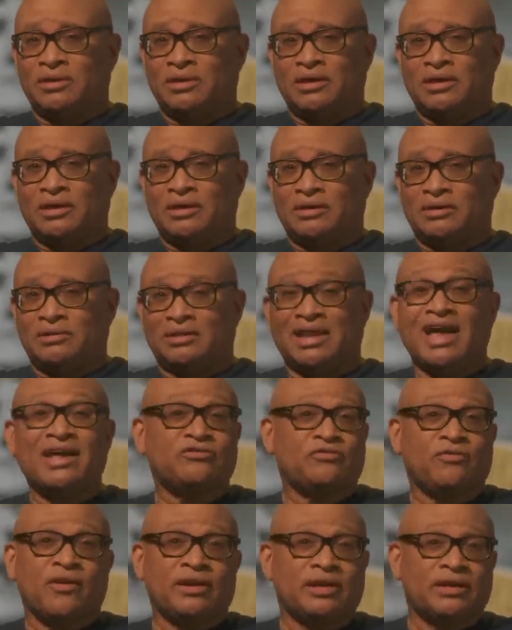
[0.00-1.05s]

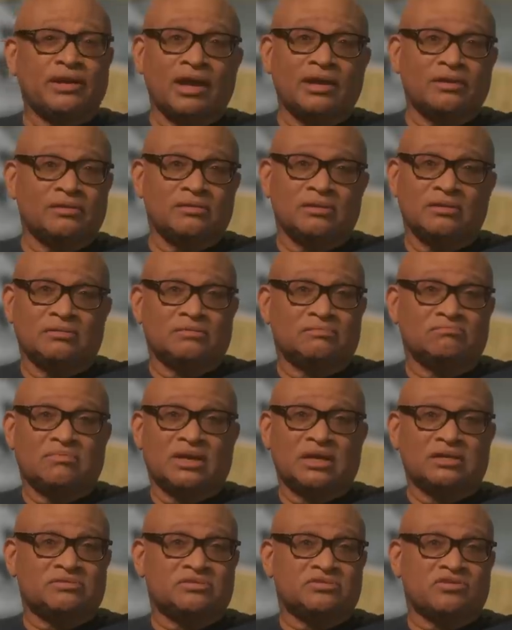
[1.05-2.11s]
Last Friday night,
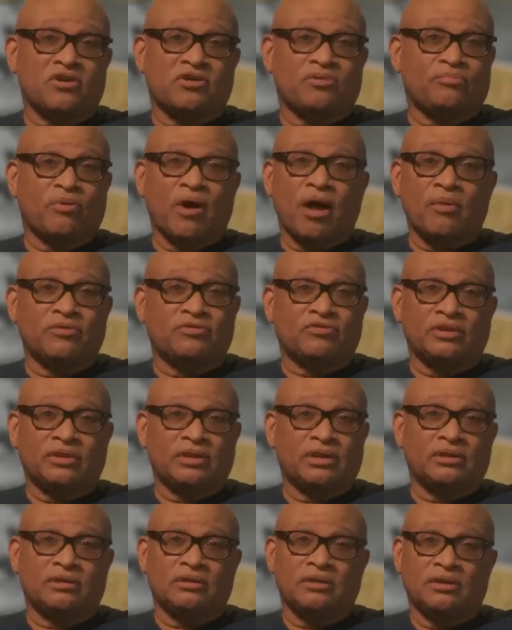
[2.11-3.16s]
like, started
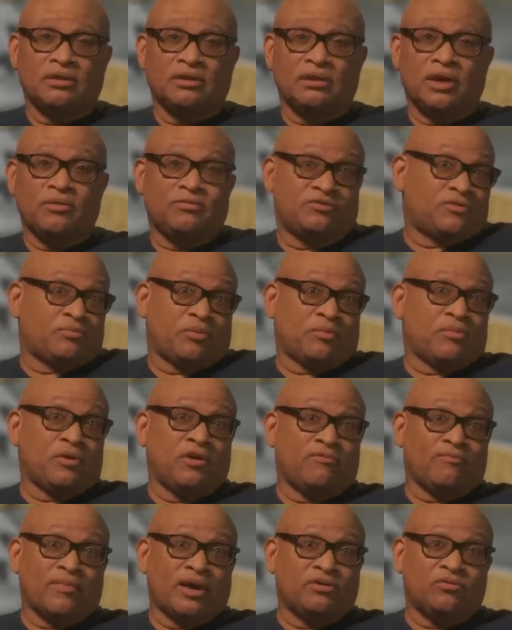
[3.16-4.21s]
promisingly. It was the
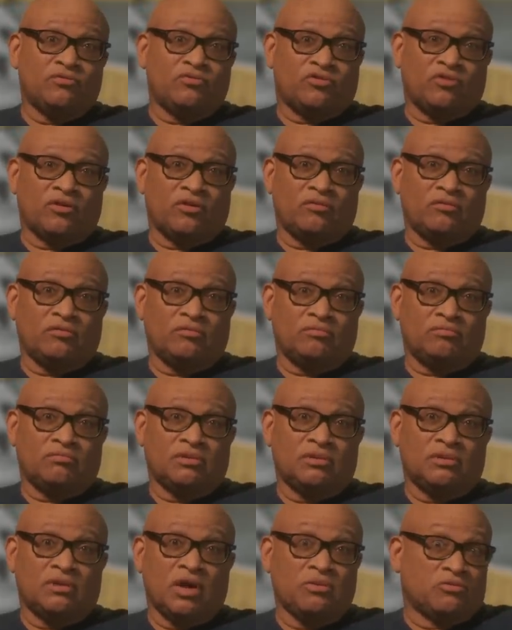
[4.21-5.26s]
premiere of my new show.
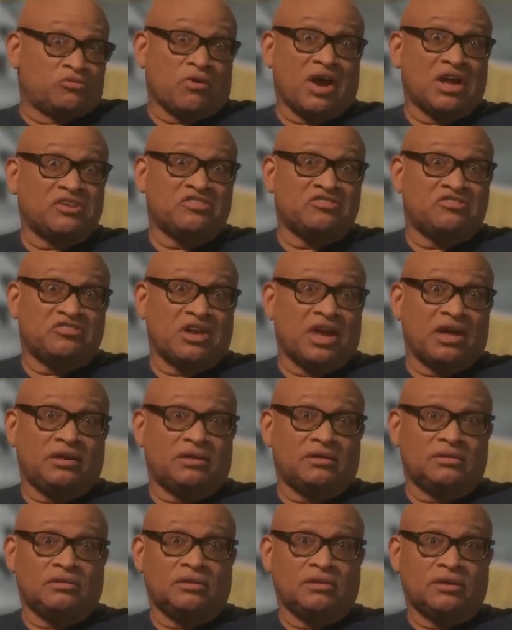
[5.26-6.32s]
It was Rosh
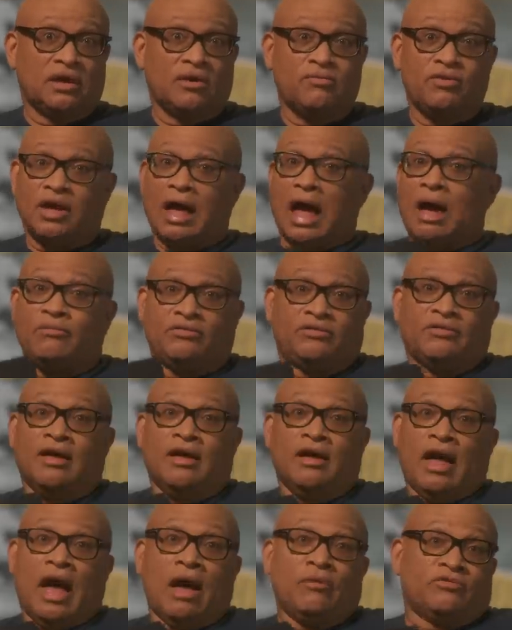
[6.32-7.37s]
Hashanah. I mean, I was
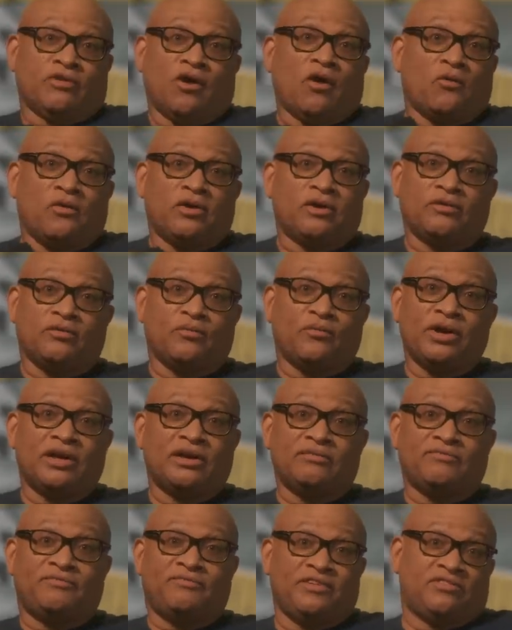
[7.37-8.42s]
all ready to ring
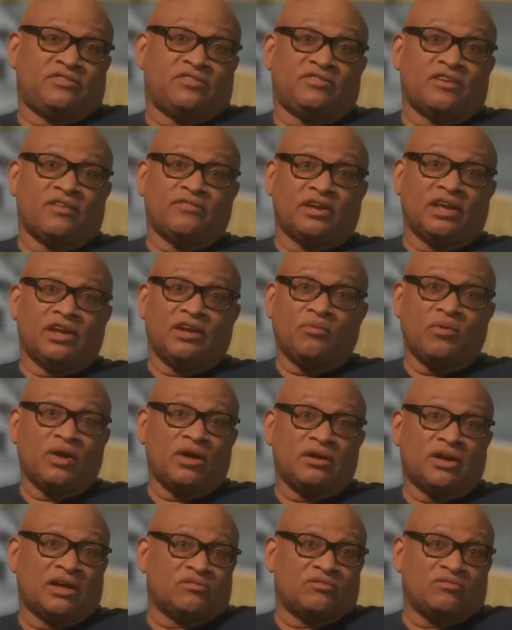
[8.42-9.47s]
in
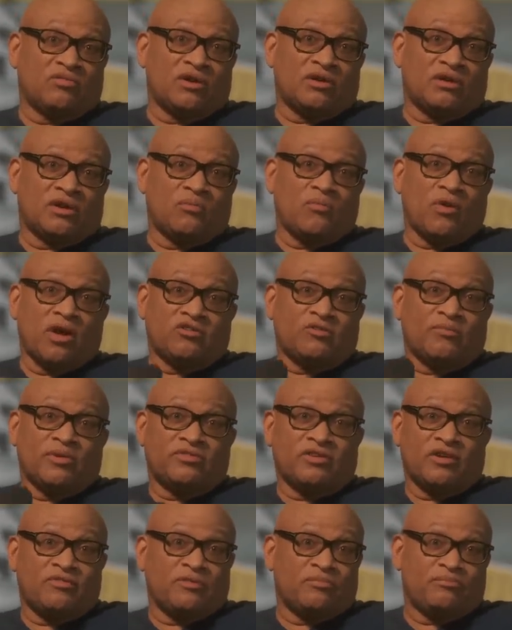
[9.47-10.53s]
5781, getting drunk and watching
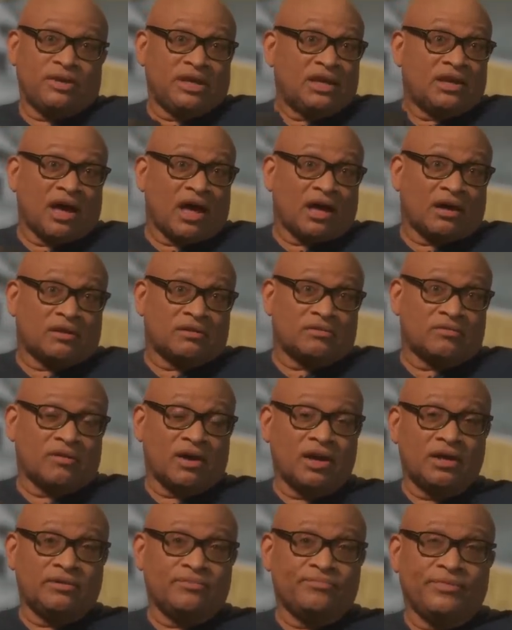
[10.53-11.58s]
myself on Peacock,
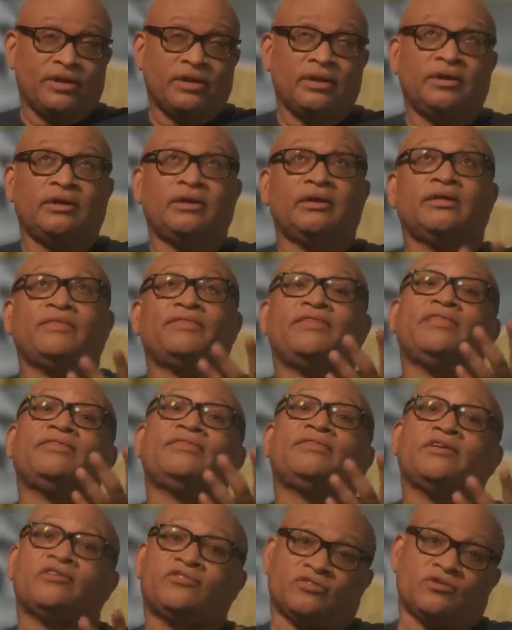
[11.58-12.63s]
right?
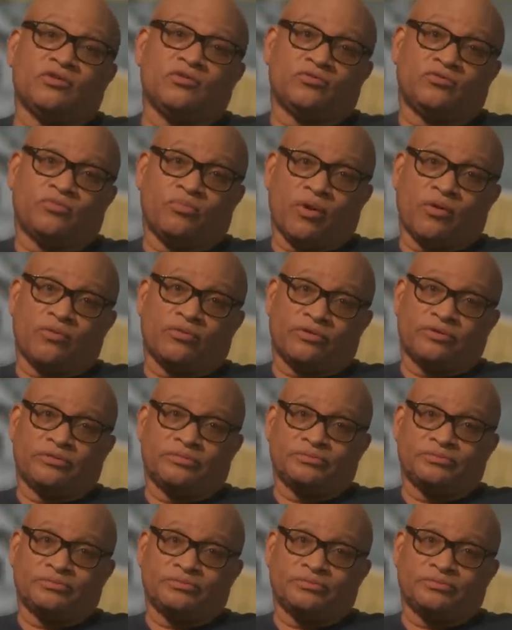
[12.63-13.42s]
Then this news broke.